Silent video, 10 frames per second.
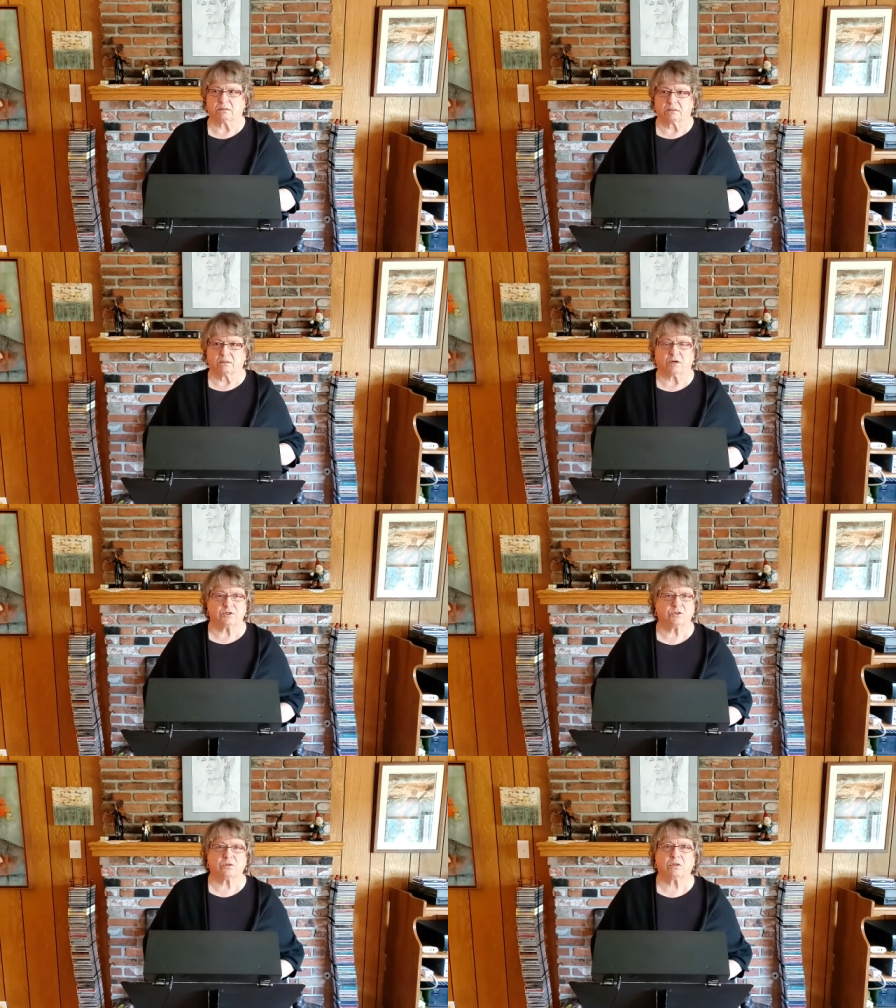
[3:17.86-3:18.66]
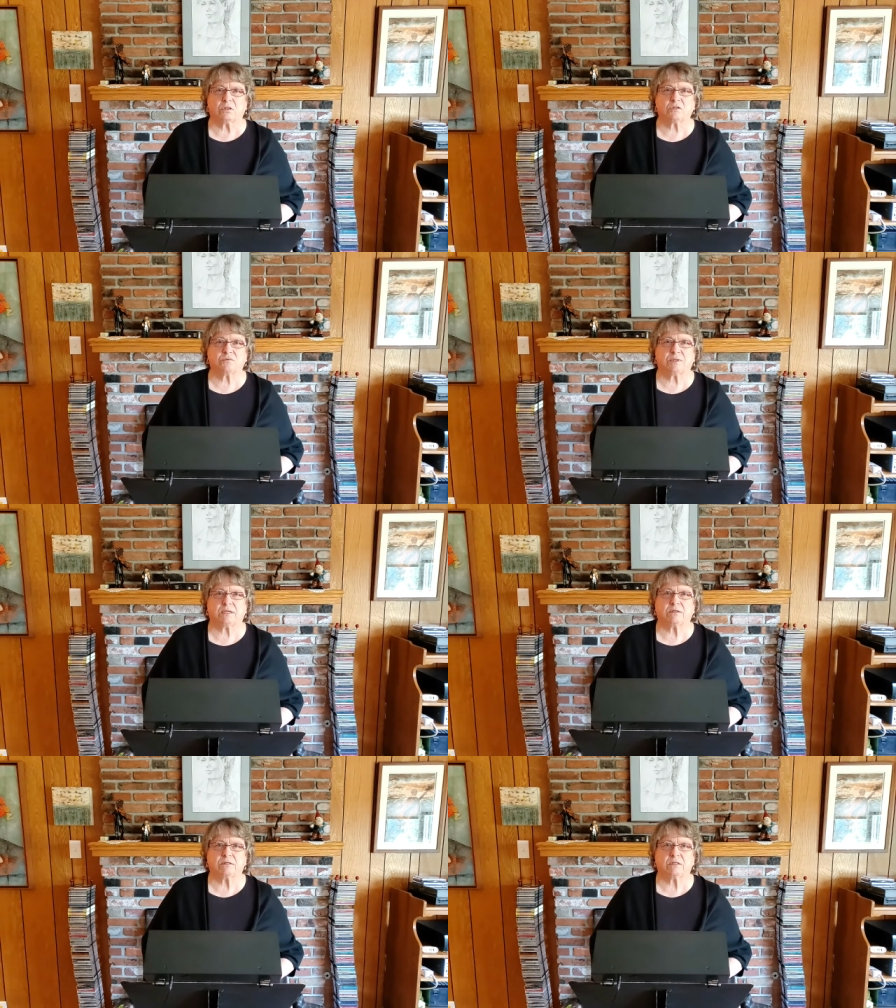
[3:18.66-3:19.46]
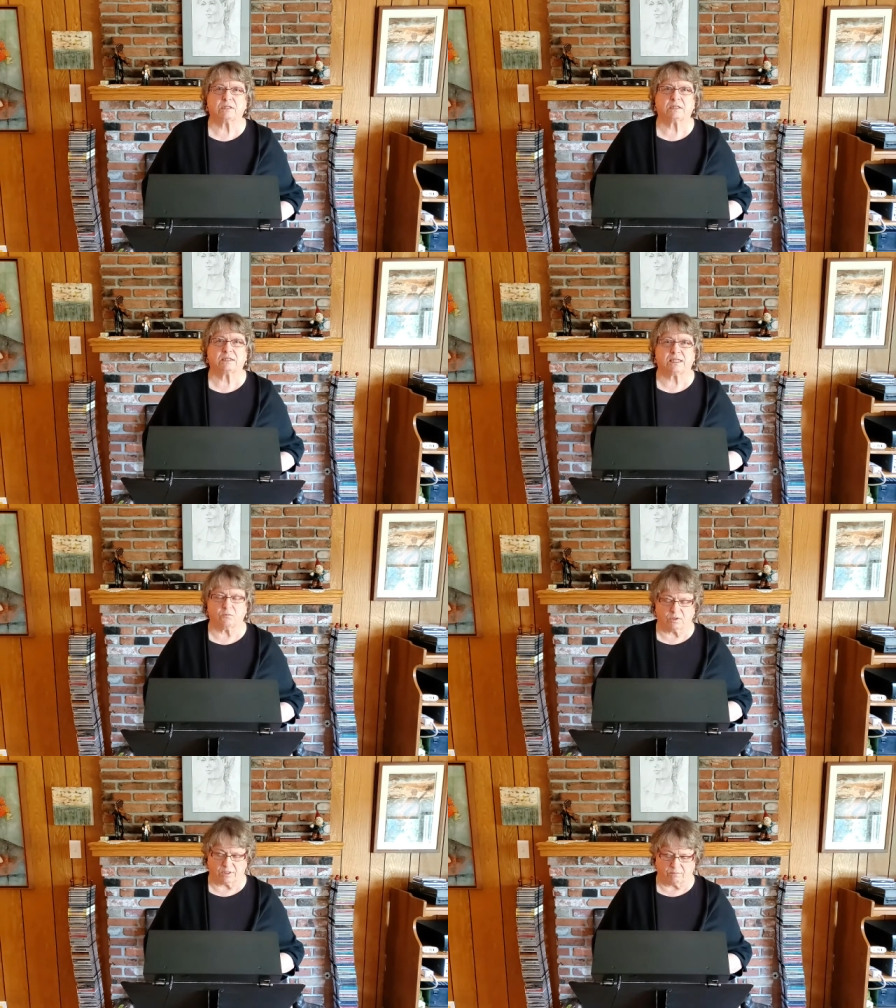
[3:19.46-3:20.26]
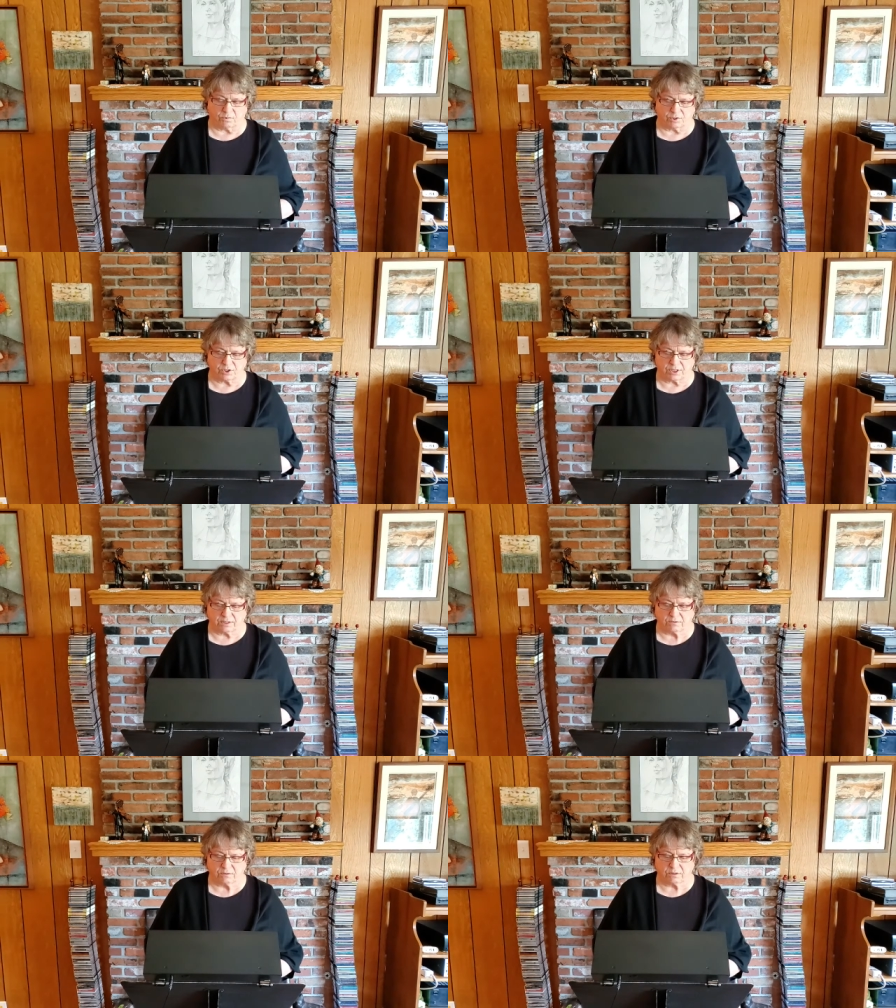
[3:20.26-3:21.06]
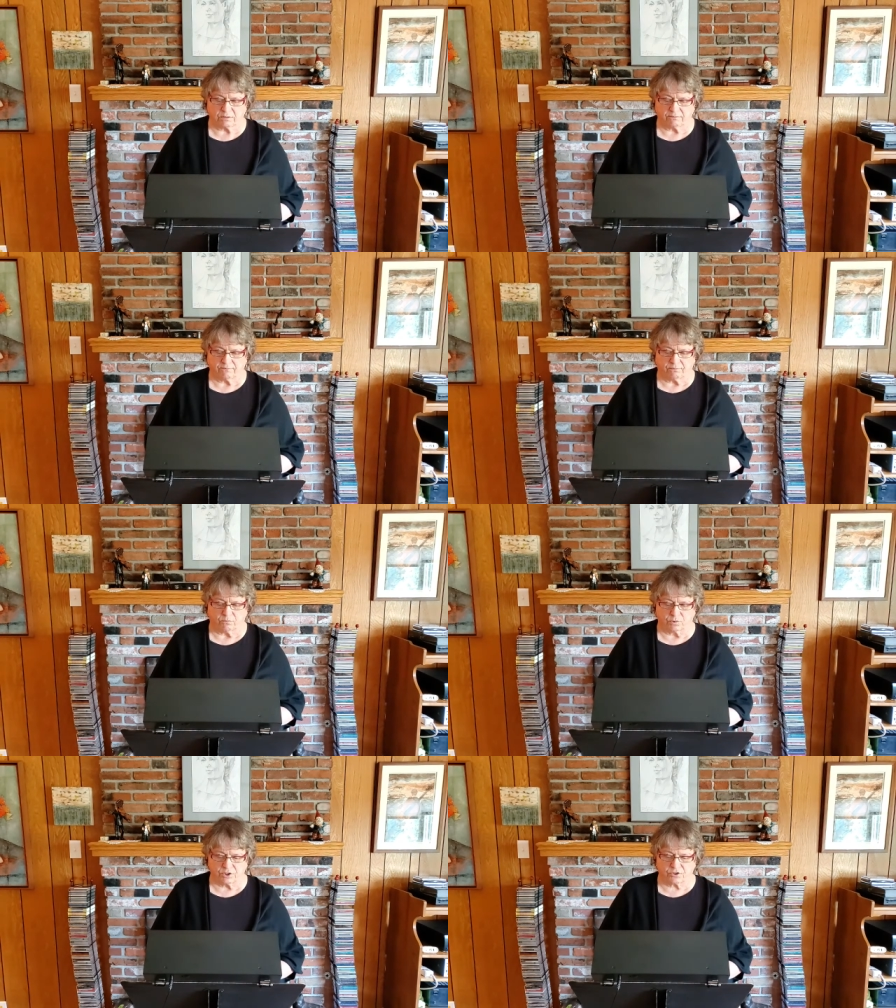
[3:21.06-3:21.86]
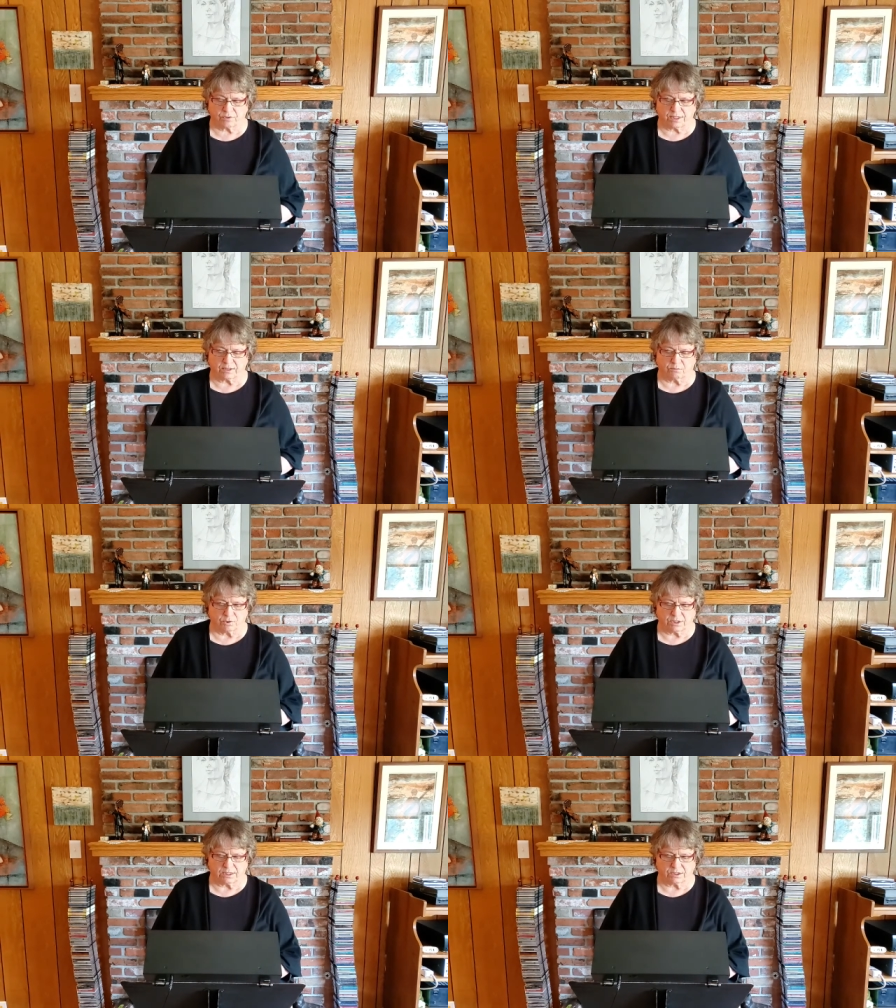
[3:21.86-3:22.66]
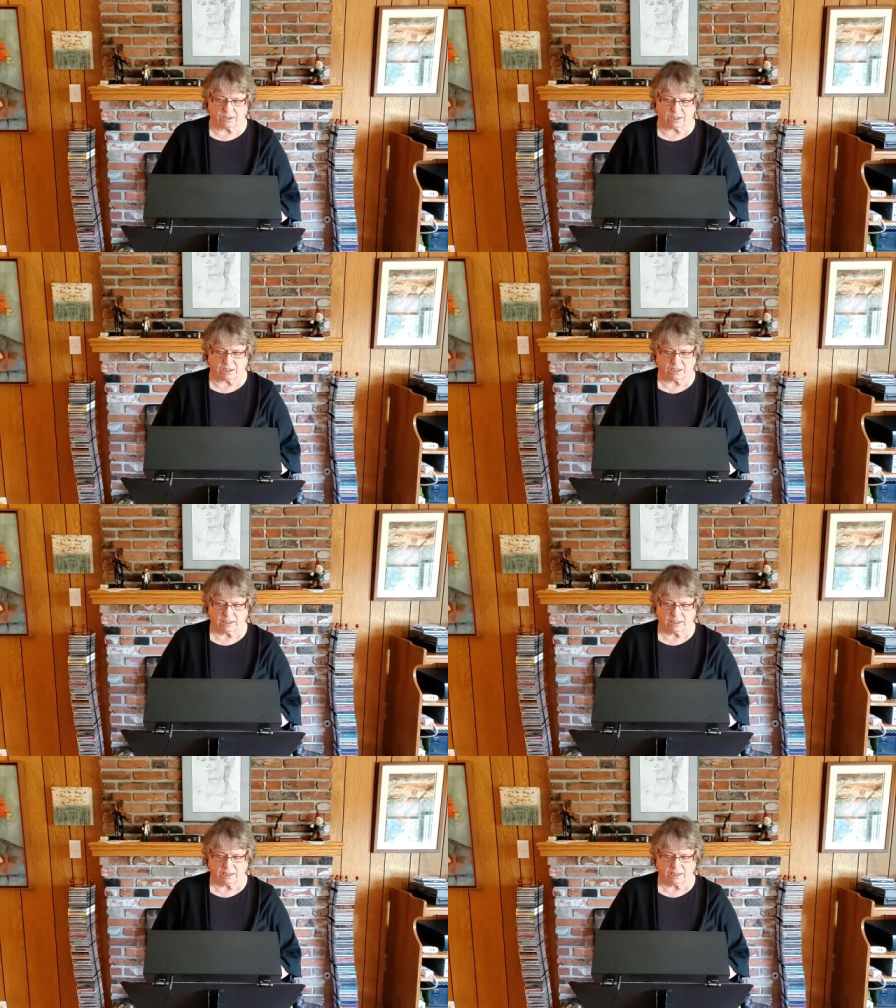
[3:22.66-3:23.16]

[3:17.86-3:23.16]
larger halls were there, they wanted more sound, more strength, more intensity,